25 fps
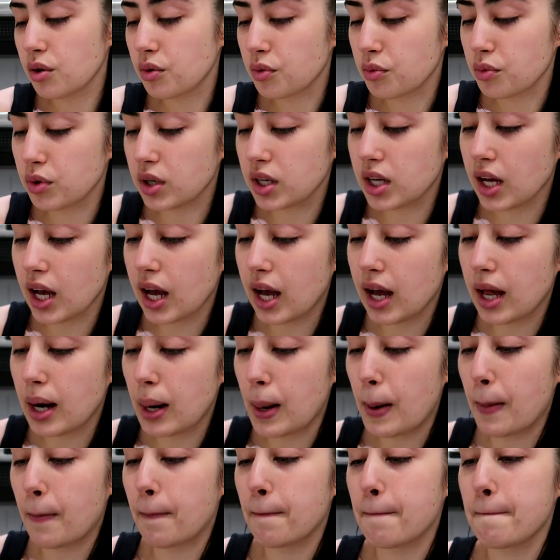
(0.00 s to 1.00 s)
we got
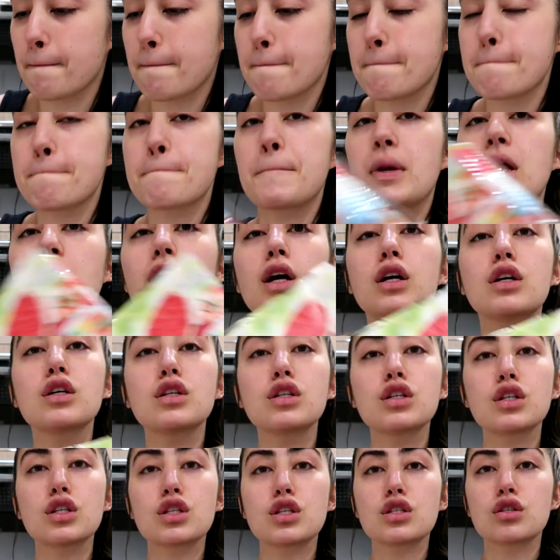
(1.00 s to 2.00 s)

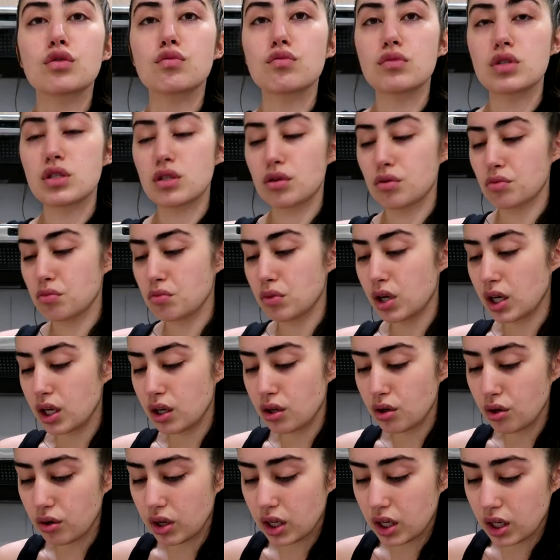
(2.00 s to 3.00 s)
some
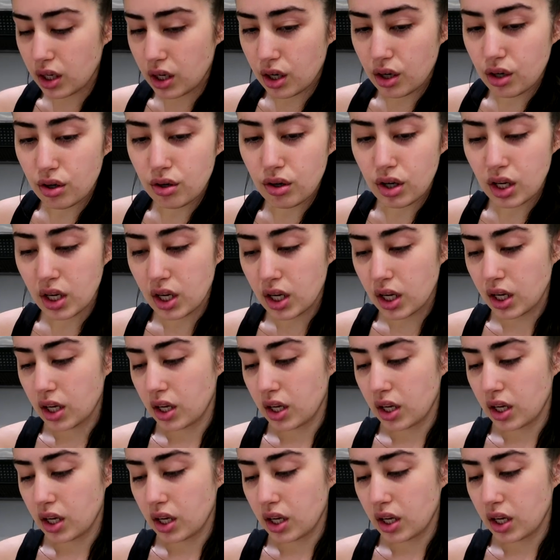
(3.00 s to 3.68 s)
tomato here,